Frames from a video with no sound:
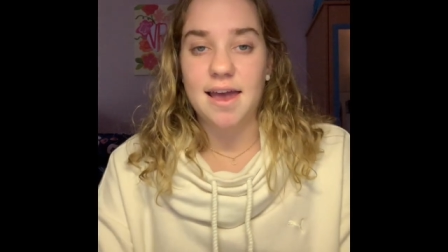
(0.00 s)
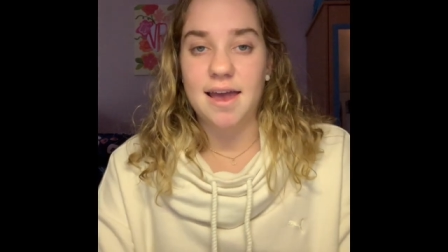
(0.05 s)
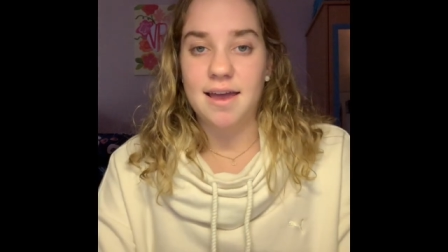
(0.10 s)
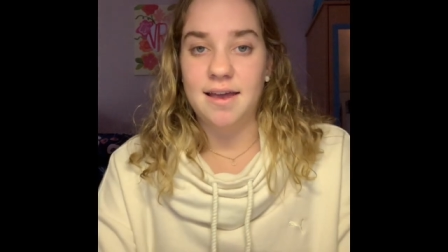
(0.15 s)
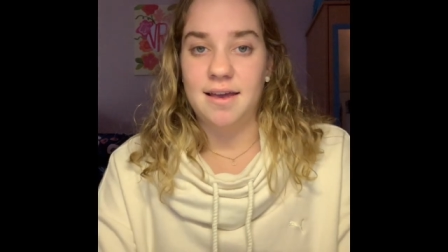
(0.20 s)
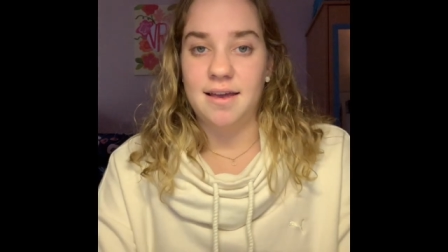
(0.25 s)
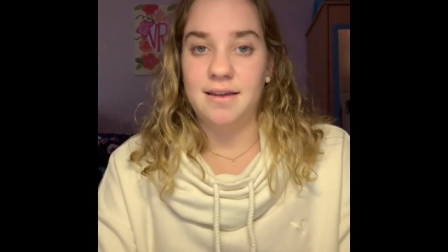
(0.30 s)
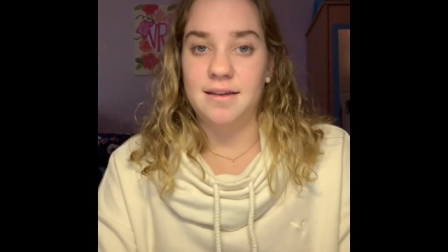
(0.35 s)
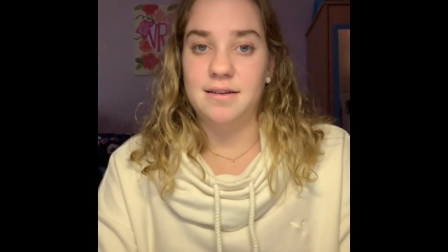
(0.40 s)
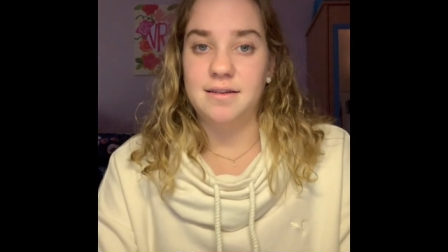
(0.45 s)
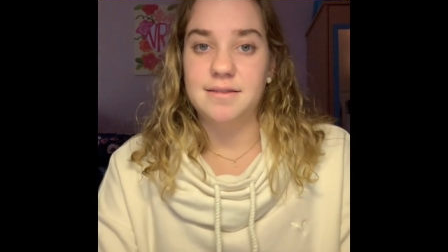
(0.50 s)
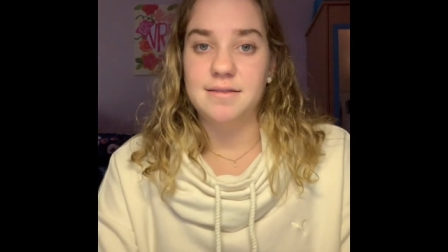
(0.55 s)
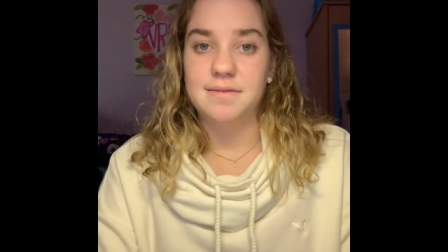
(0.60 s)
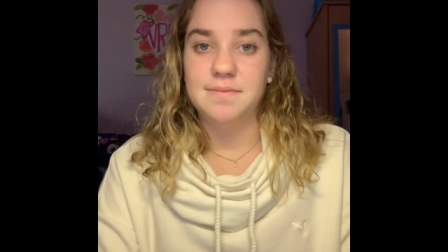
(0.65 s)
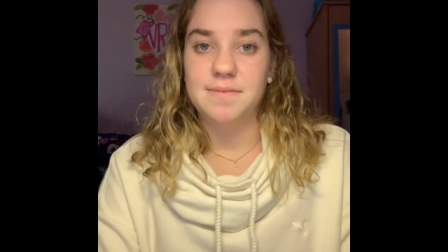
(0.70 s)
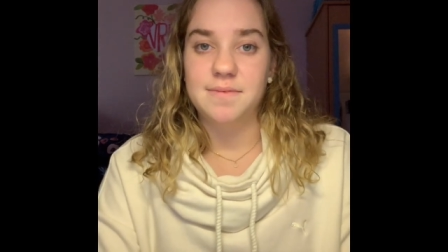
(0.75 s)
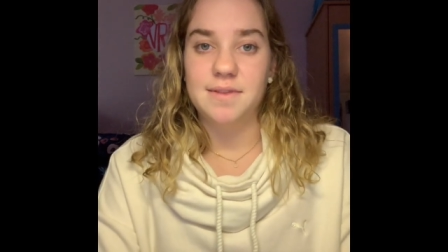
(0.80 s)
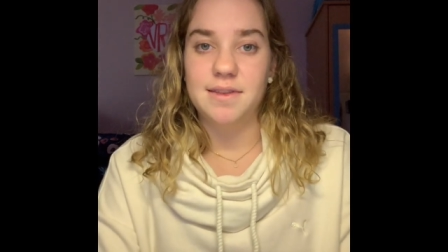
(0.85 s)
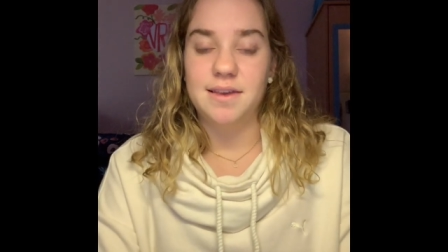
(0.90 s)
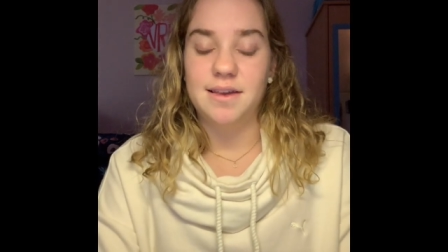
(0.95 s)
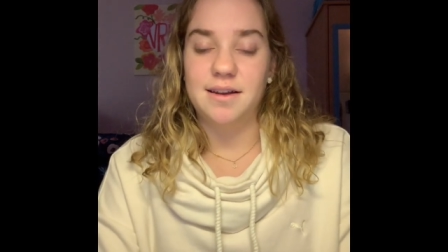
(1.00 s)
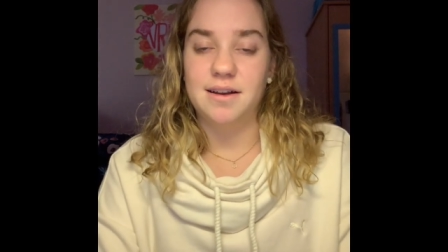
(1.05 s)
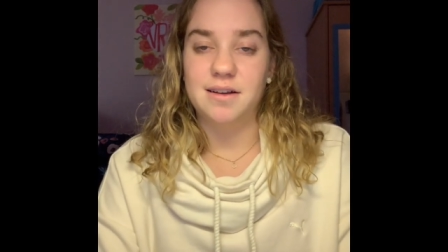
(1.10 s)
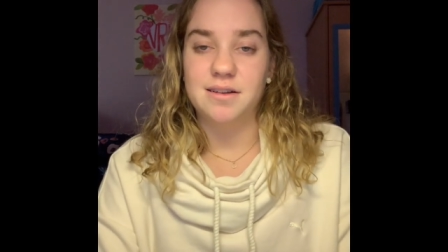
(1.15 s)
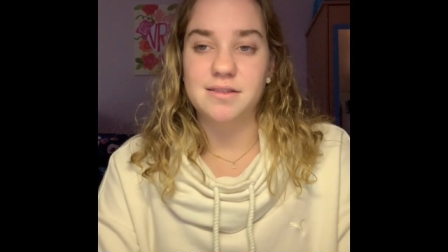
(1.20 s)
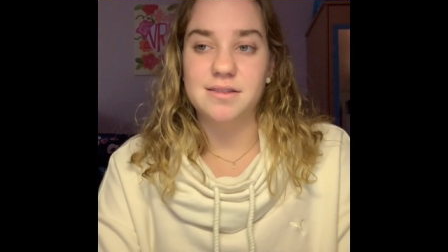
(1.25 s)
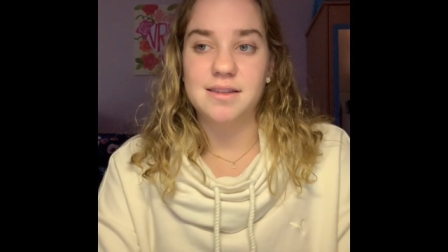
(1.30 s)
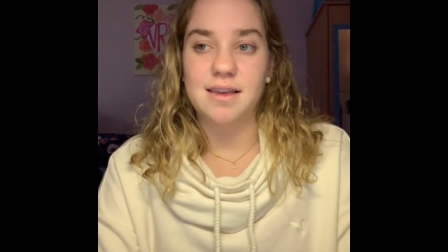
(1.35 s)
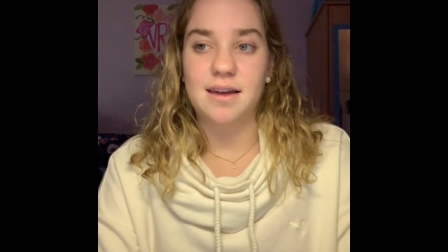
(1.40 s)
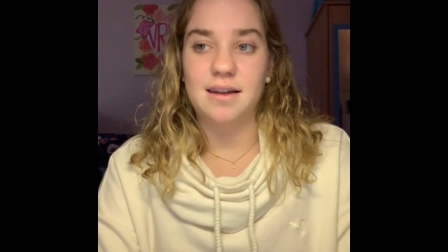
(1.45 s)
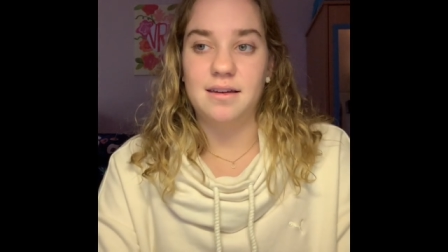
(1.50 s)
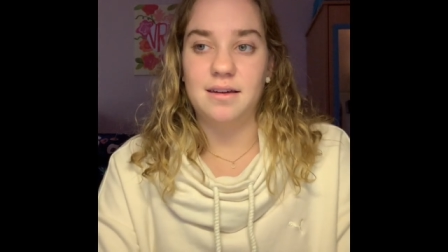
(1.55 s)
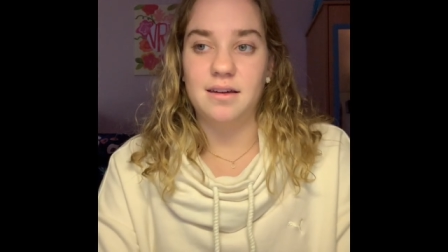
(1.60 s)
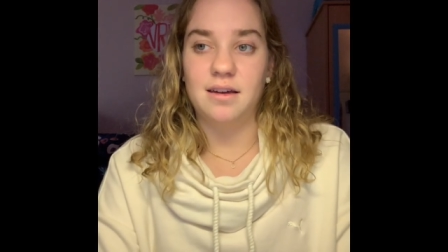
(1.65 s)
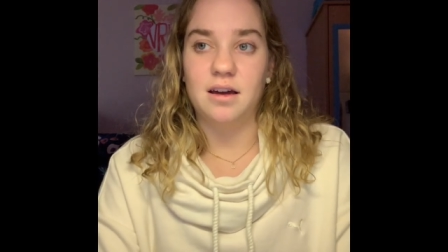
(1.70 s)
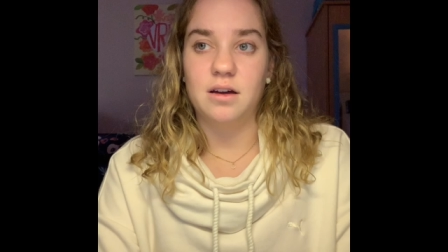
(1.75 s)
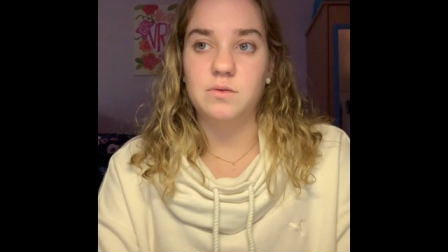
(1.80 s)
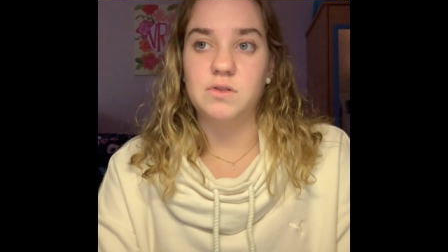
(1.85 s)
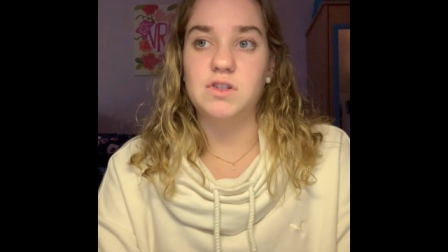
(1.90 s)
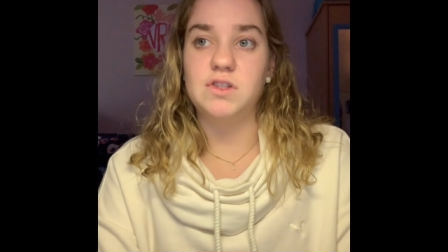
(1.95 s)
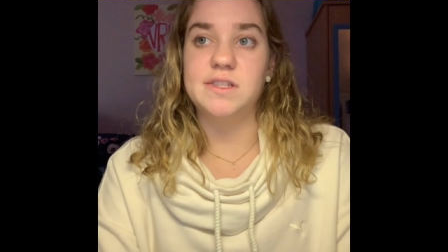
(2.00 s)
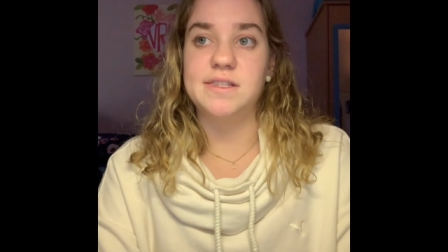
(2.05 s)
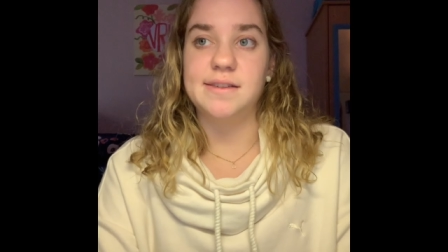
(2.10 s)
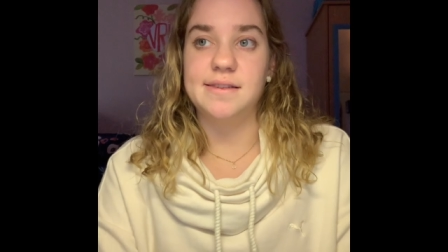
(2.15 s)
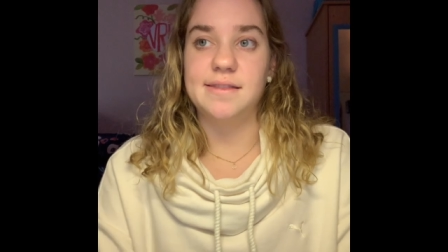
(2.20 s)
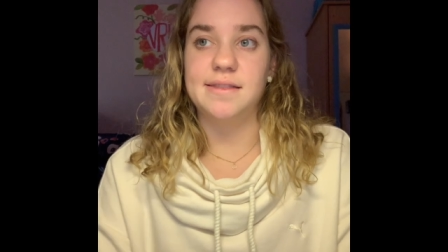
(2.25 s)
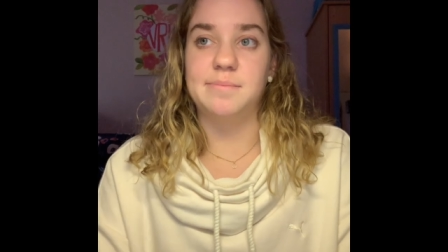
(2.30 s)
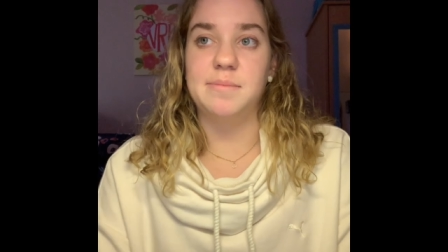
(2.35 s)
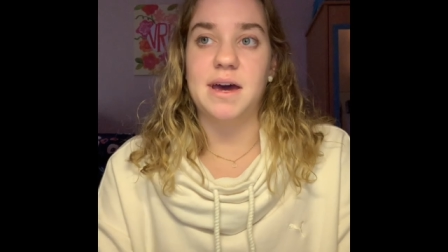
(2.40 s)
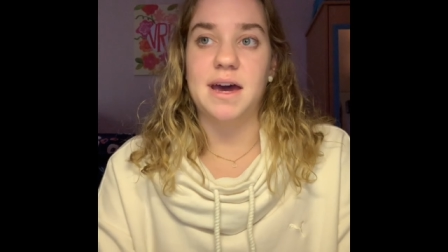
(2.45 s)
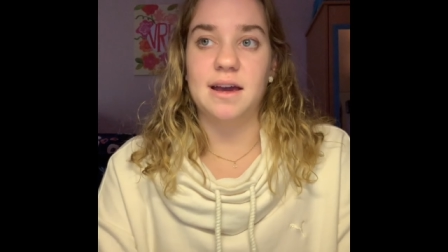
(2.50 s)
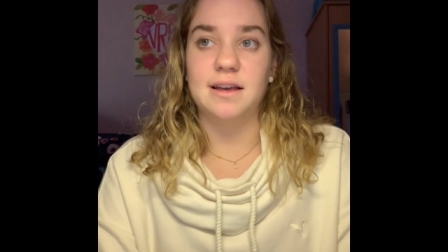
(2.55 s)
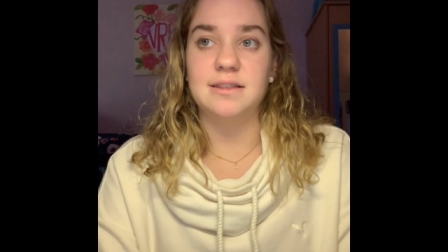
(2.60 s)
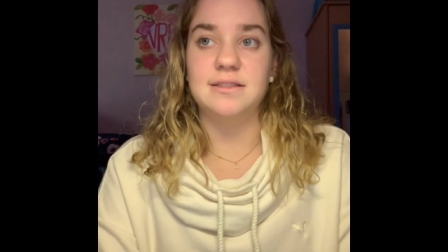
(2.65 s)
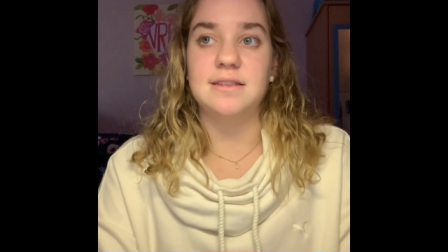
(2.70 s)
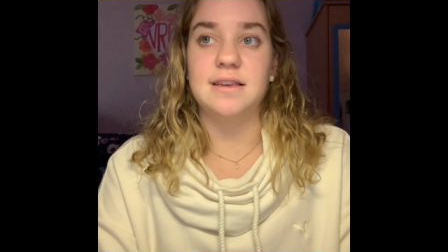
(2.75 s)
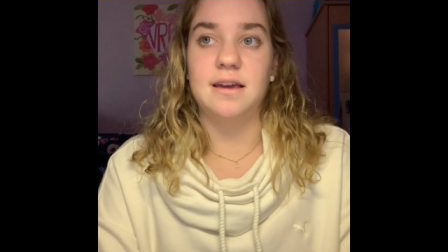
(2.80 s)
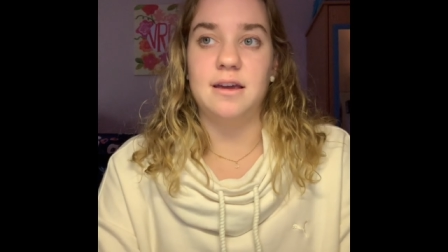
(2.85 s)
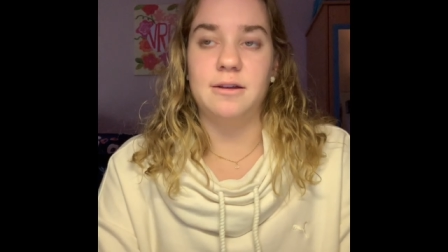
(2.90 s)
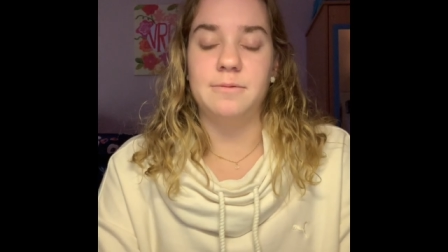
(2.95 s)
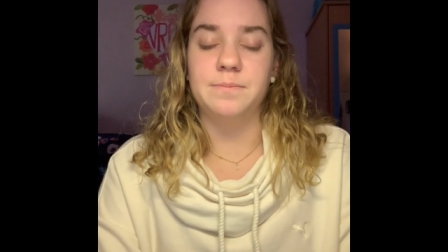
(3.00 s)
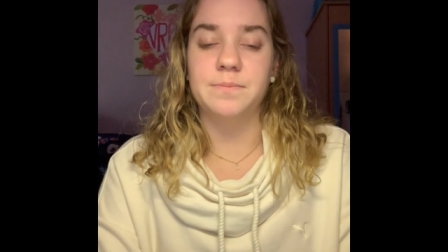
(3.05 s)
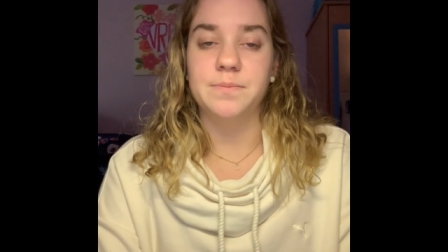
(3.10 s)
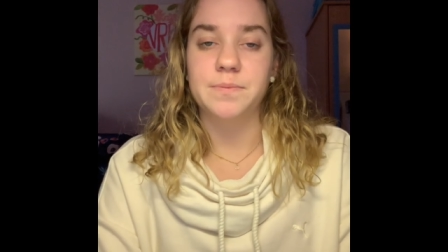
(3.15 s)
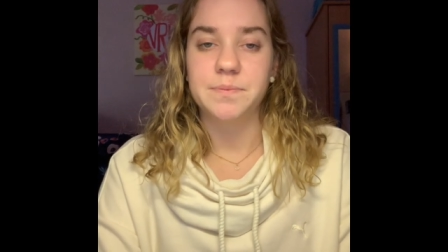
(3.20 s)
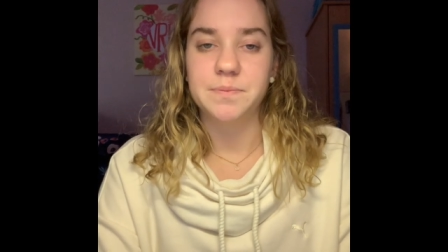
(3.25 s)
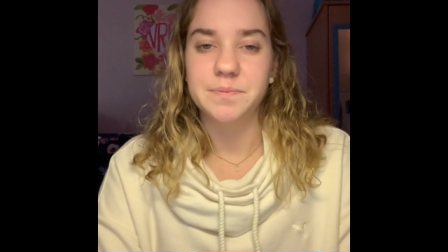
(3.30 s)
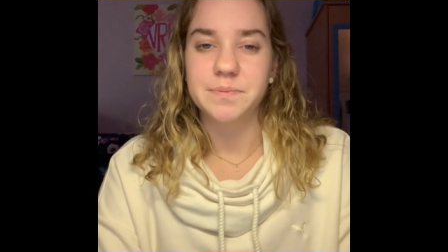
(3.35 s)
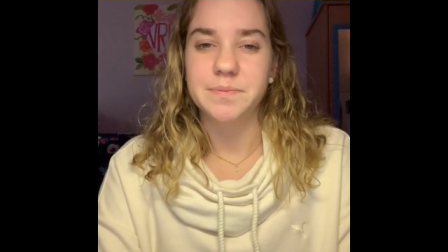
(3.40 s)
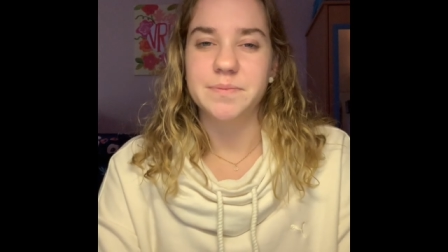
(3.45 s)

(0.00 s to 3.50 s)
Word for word: And, you know, it was kind of like God was just sitting back and saying,